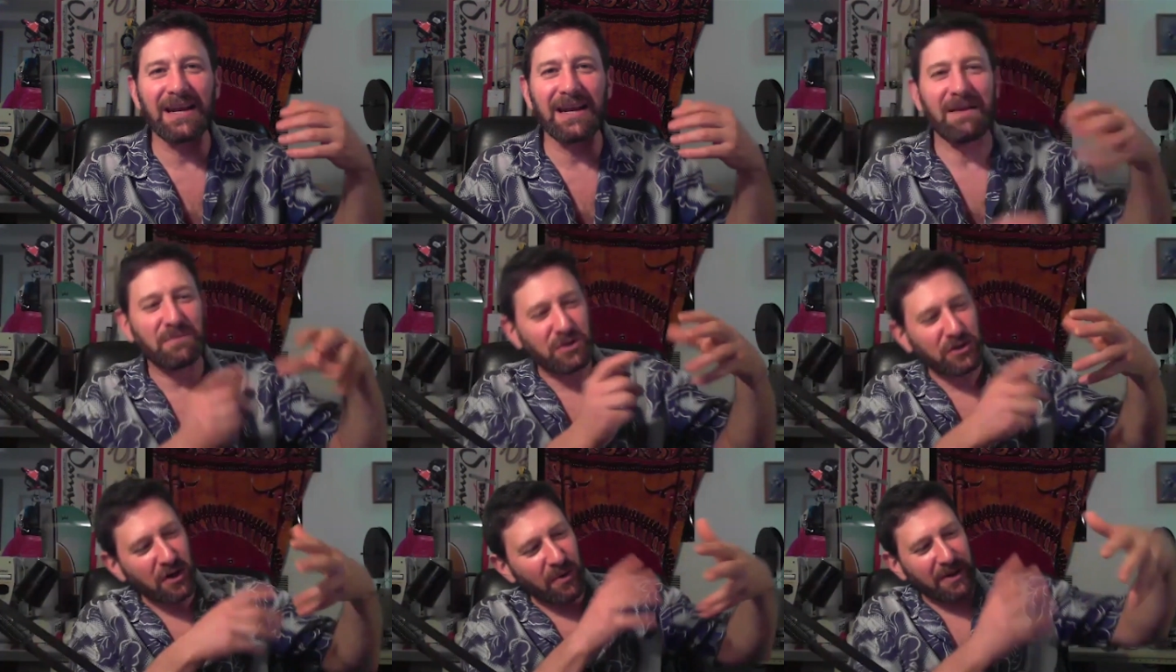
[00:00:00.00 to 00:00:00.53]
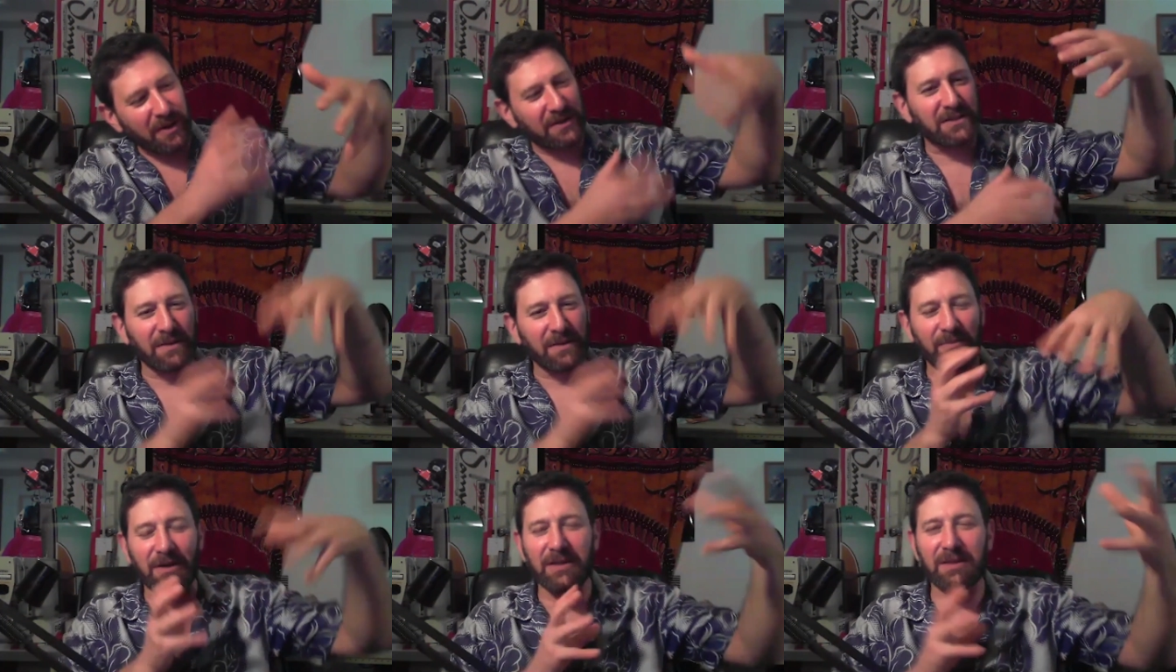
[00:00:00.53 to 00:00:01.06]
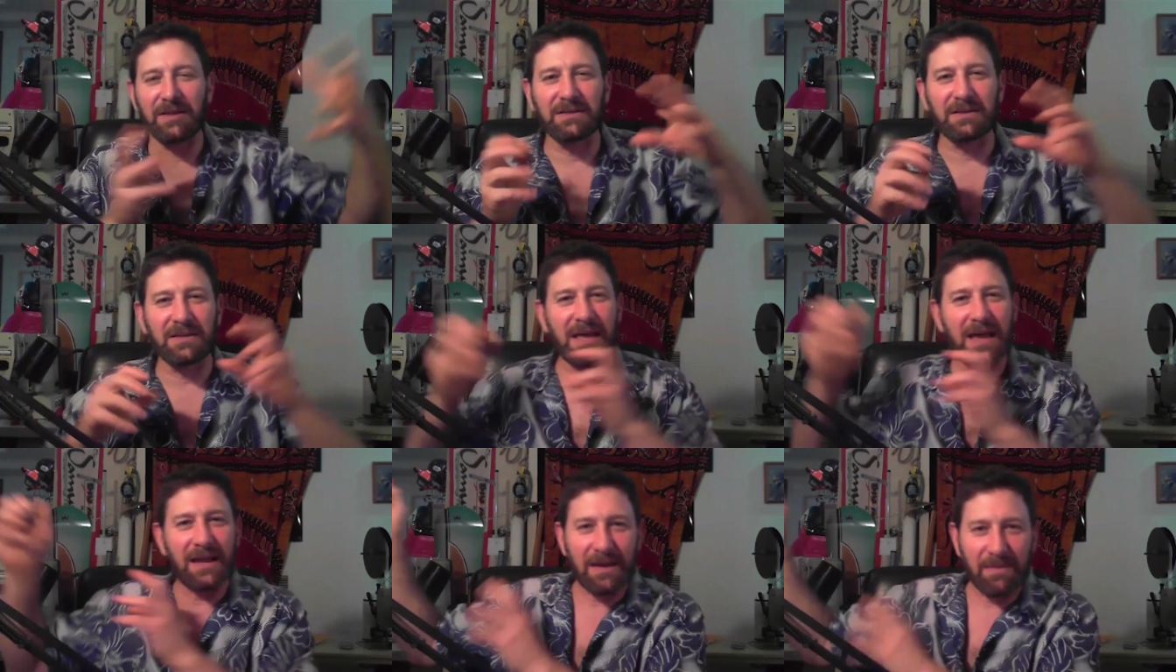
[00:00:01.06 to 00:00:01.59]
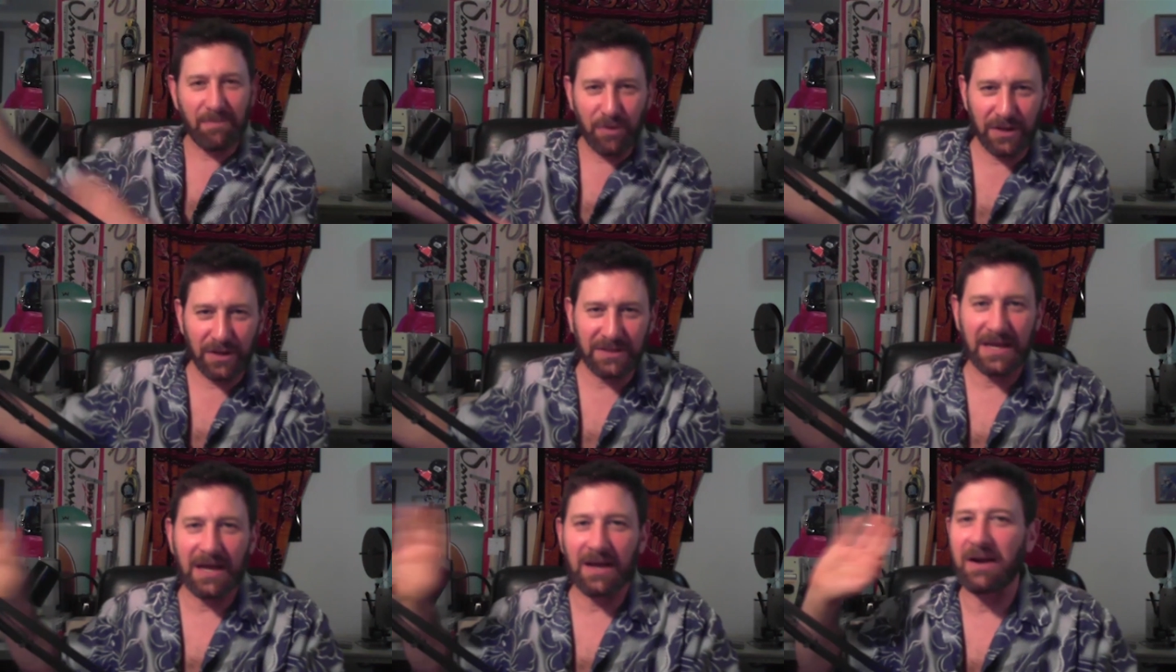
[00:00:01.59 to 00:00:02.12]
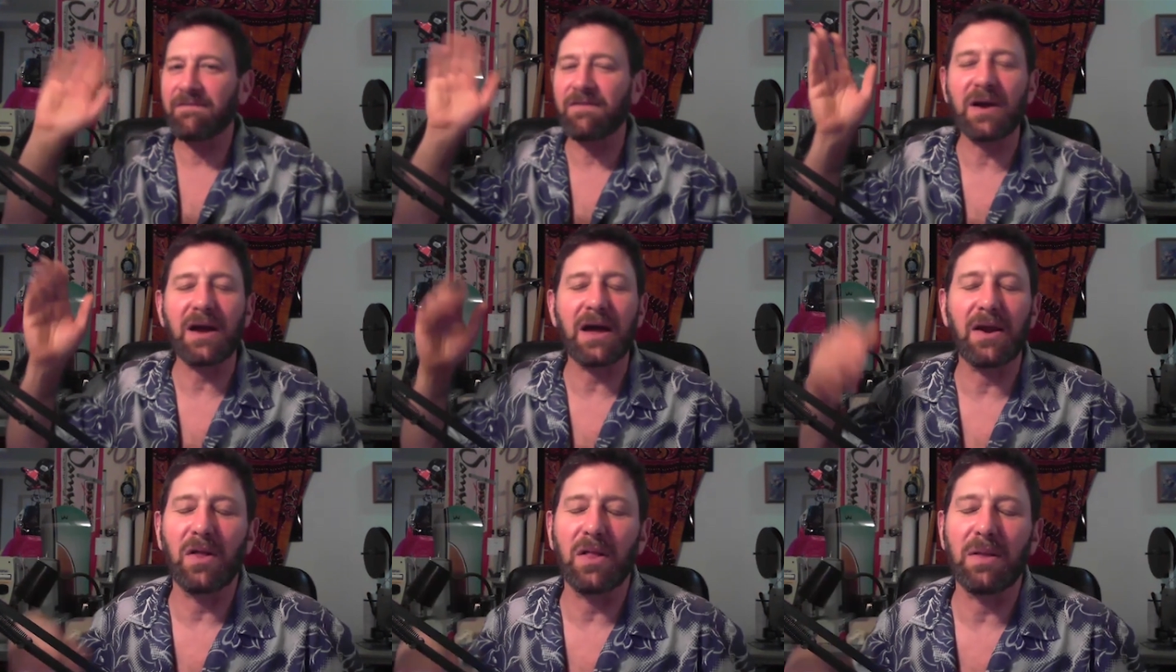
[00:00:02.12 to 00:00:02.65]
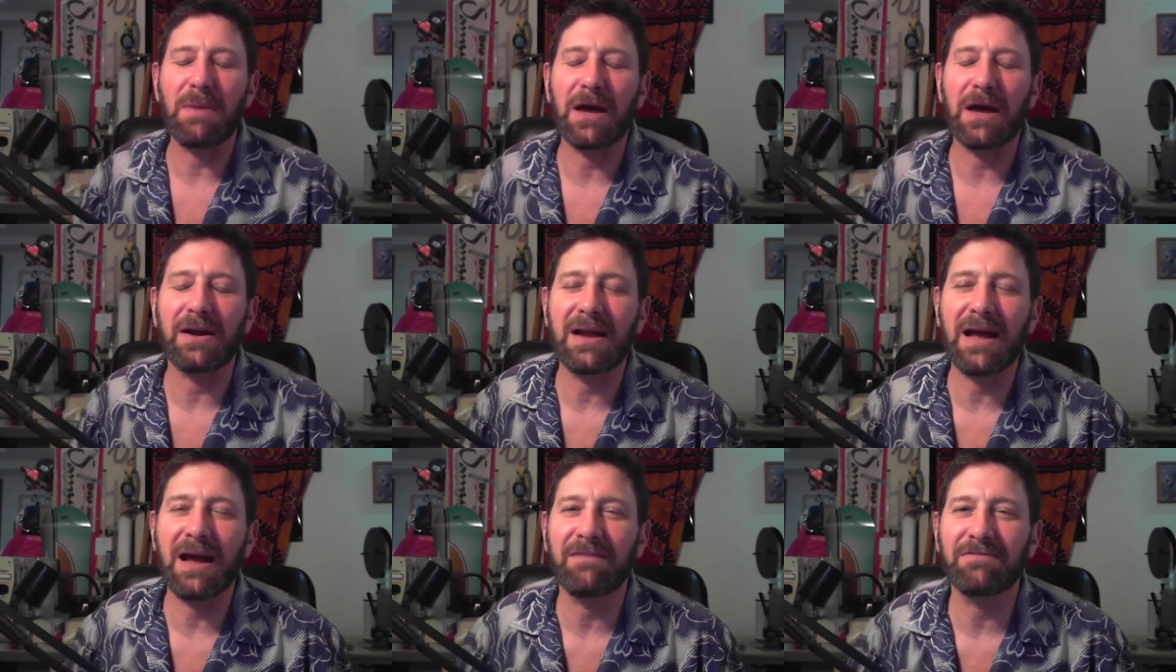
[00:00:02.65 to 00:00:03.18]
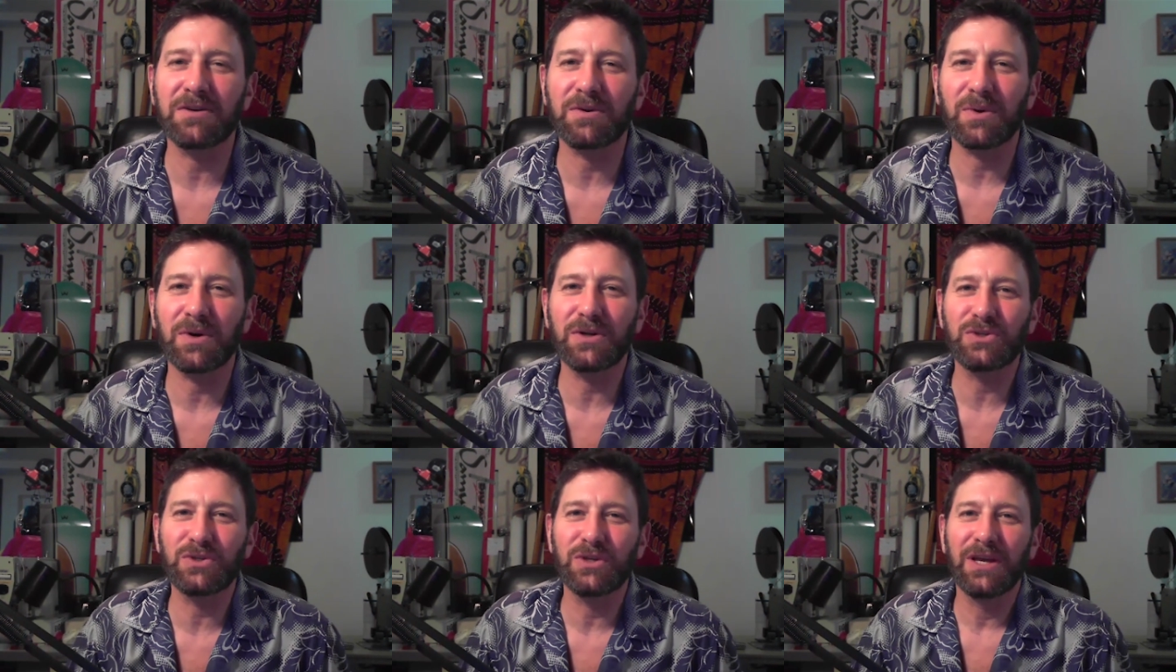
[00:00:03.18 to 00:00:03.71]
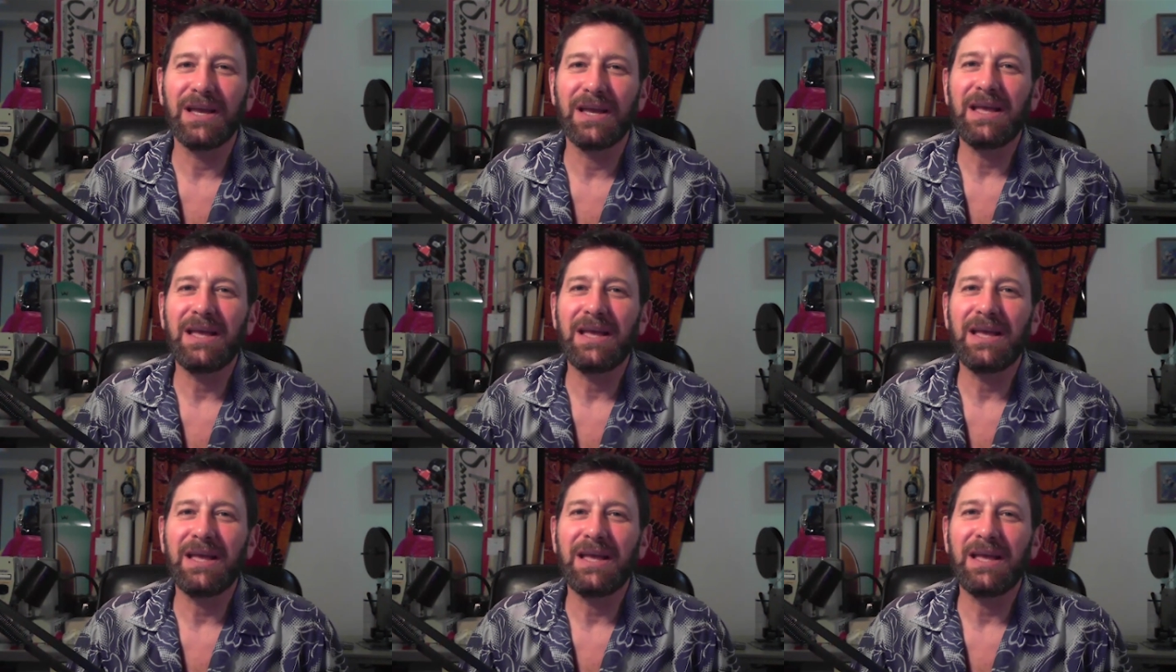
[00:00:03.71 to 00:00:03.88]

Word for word: and I'm showing somebody this or that, and I put it down. I forgot all about it afterwards.